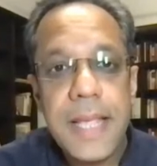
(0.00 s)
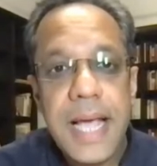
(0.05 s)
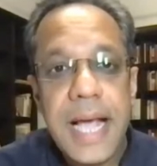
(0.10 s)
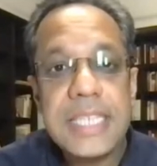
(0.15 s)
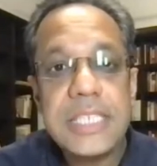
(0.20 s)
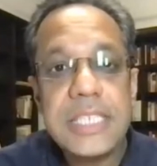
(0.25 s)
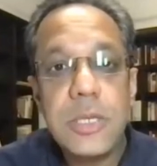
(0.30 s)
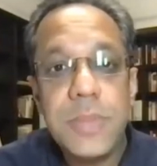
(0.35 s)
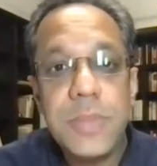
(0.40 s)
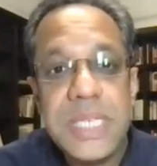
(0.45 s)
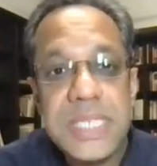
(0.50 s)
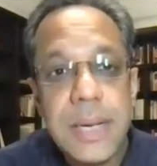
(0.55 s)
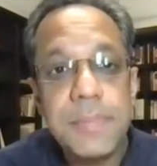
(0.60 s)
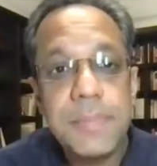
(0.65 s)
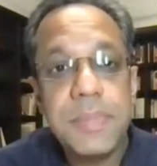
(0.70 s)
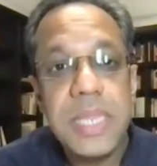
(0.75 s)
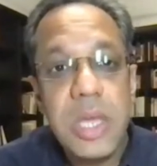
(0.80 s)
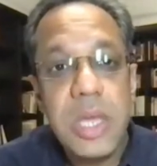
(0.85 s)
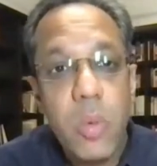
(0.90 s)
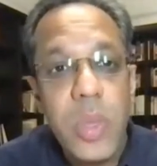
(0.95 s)
has to be
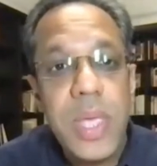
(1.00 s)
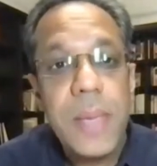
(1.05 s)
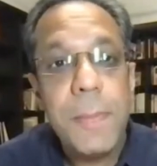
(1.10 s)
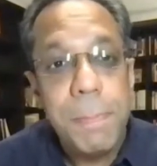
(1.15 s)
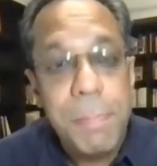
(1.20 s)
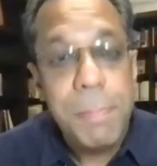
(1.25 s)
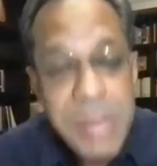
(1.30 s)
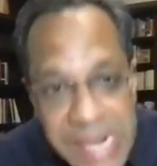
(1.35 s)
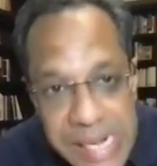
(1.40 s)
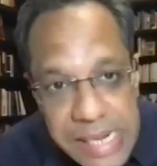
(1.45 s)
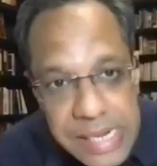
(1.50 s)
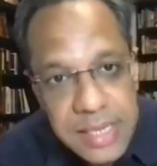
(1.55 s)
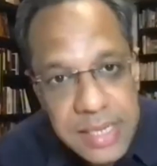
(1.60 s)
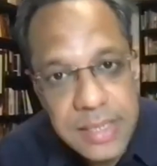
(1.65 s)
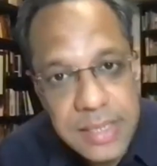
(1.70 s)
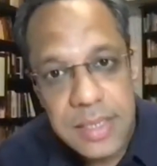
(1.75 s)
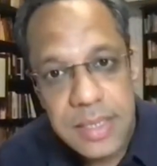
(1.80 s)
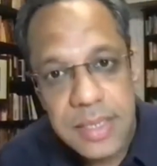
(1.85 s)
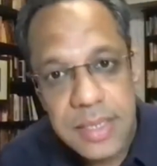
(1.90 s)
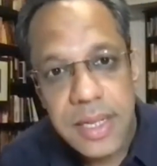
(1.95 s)
something we build
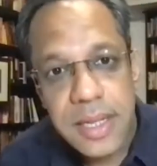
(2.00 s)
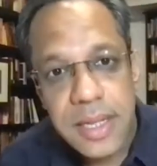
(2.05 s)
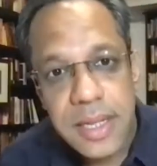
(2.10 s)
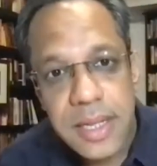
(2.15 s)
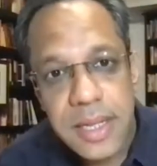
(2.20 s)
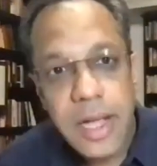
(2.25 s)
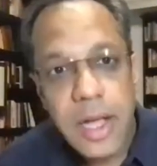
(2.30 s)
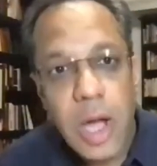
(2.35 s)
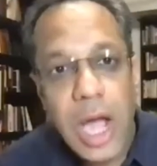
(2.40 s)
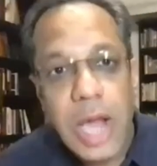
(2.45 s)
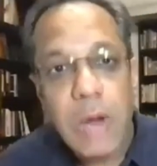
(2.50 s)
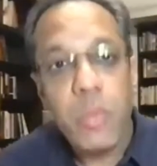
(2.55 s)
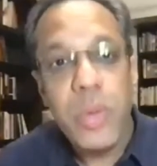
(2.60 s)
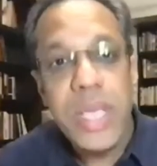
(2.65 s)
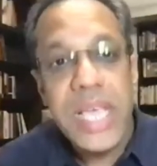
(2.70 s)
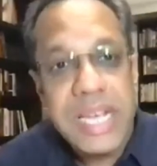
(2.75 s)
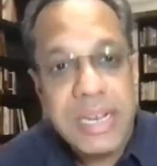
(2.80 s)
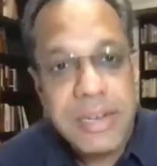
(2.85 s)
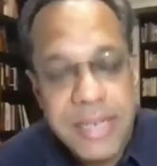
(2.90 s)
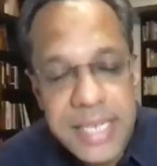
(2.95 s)
and
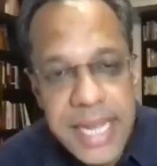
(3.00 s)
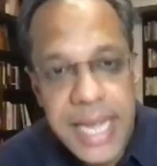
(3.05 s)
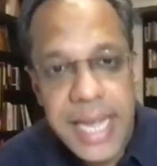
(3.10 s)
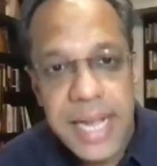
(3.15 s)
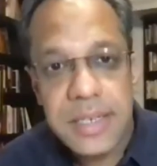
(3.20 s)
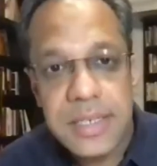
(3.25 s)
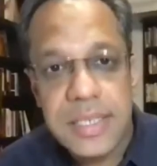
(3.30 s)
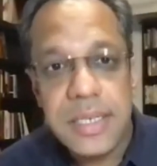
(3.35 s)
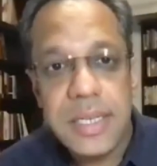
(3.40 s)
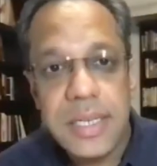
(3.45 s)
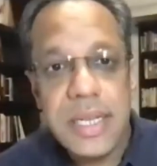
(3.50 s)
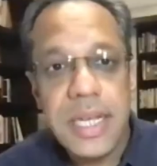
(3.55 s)
we create.